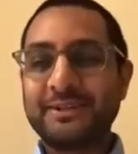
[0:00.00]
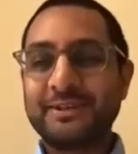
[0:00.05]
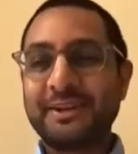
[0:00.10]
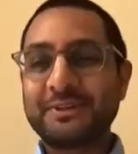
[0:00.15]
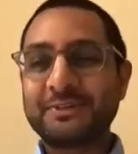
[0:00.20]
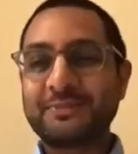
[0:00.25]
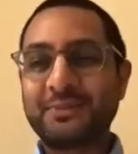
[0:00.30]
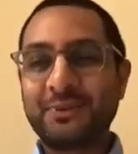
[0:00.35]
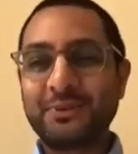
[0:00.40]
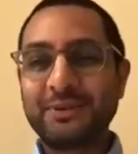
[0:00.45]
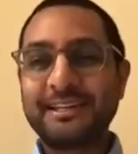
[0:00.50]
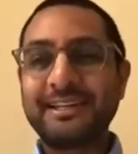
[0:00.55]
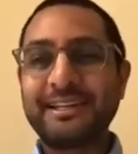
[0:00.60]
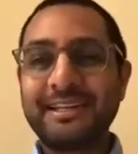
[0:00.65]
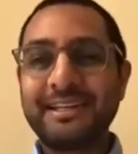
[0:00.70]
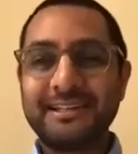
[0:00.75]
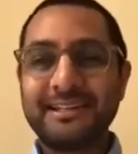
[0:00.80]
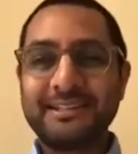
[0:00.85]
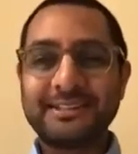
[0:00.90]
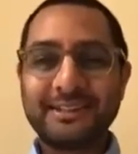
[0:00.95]
I was born in
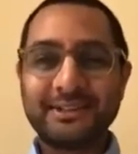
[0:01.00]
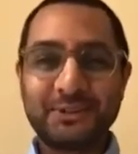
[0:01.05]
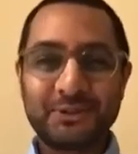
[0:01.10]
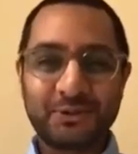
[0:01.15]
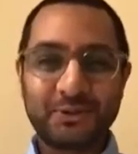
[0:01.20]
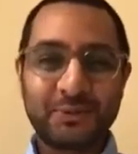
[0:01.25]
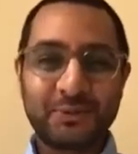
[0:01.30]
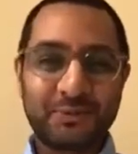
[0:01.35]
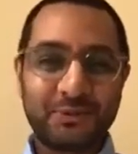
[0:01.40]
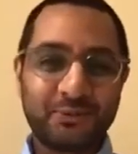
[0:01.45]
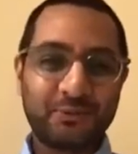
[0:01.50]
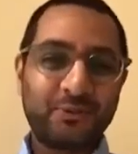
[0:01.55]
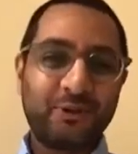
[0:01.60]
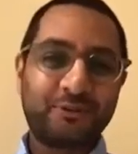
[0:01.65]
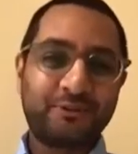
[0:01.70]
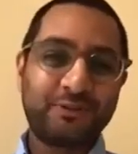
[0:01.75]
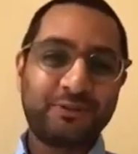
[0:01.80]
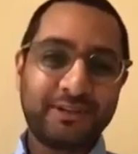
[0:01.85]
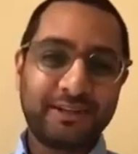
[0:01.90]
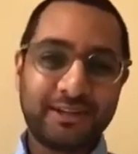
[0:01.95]
Leeds and grew up in
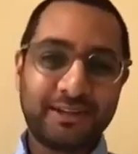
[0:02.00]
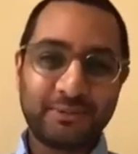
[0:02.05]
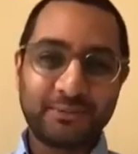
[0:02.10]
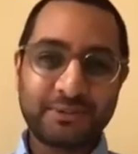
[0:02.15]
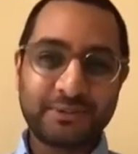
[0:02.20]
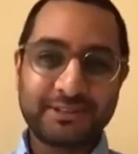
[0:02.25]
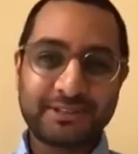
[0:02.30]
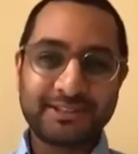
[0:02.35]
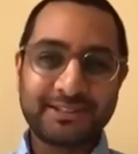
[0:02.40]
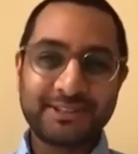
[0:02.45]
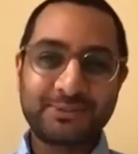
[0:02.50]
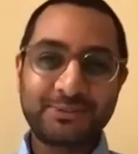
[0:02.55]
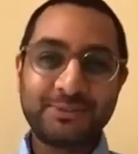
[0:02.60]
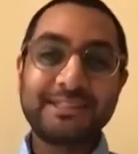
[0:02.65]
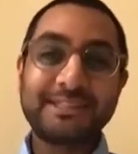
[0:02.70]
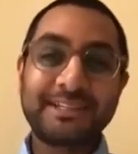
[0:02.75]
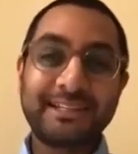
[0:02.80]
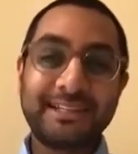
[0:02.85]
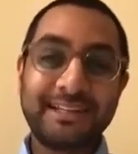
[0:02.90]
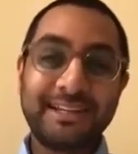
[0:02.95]
Watford, and I was just
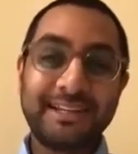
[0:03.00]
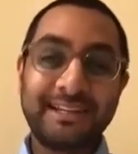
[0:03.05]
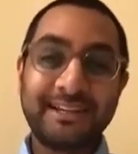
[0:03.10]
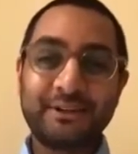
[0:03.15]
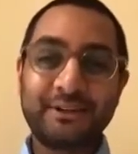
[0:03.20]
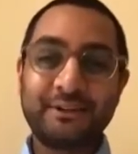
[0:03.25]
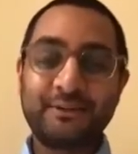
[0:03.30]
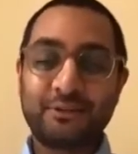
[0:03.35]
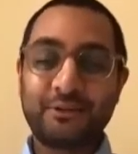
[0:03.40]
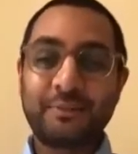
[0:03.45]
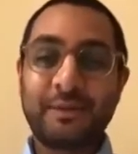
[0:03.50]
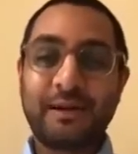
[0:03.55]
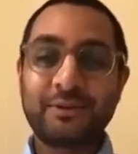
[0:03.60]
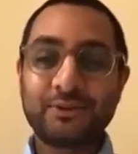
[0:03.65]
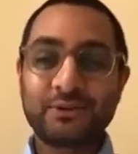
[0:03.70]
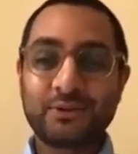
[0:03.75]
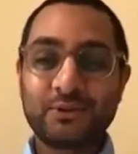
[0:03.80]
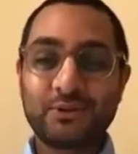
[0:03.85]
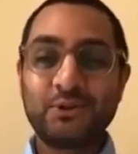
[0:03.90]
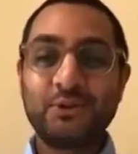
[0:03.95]
recently in England for
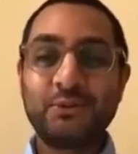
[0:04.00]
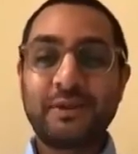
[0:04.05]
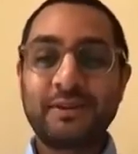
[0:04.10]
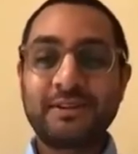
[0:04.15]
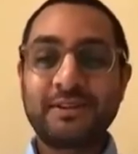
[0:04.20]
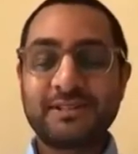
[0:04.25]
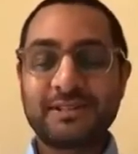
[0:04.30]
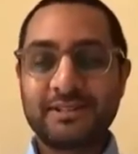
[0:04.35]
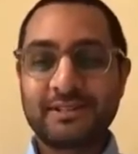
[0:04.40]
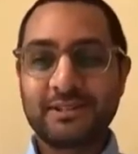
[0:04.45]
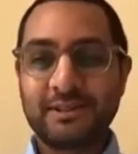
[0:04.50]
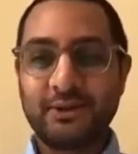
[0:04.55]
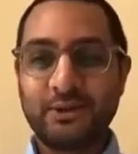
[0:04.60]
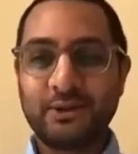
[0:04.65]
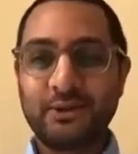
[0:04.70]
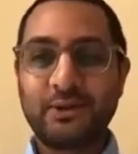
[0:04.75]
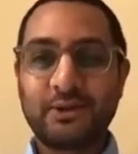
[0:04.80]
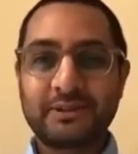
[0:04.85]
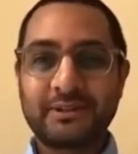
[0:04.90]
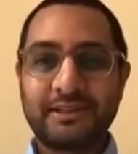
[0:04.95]
about 2 months on
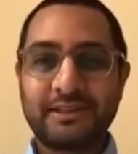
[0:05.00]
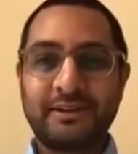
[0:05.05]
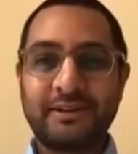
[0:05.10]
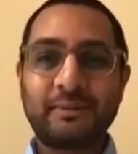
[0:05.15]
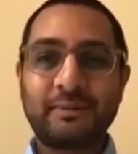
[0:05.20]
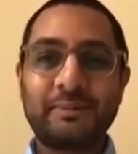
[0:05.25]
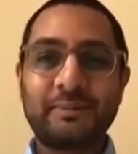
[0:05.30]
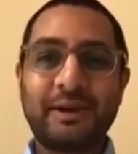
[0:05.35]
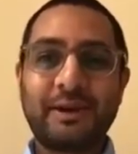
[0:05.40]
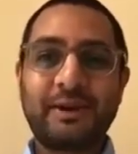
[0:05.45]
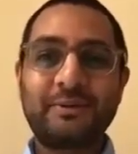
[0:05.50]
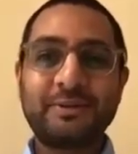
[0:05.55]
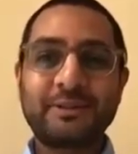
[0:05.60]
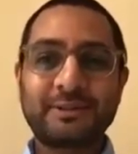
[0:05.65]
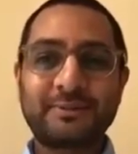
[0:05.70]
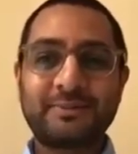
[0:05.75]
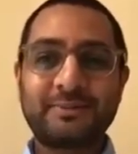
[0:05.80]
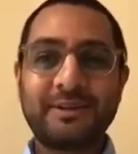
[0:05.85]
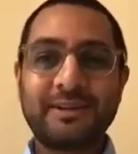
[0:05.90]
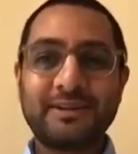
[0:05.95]
lockdown at my parents'
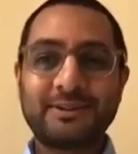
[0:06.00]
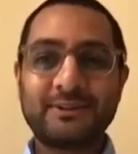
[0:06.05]
place.